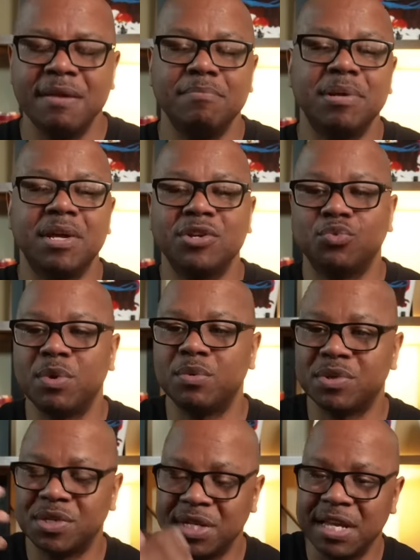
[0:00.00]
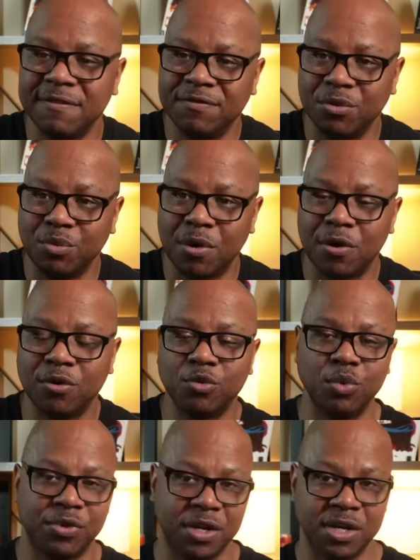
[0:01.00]
because we receive the word
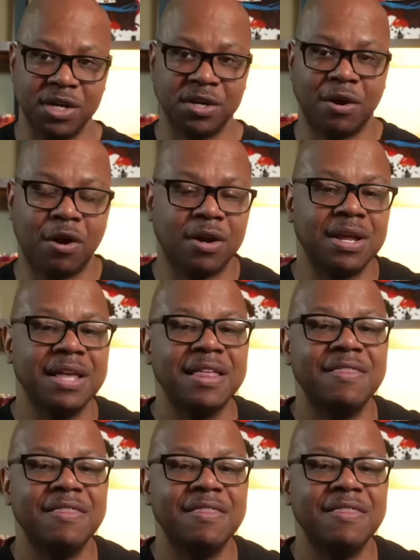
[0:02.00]
with a good heart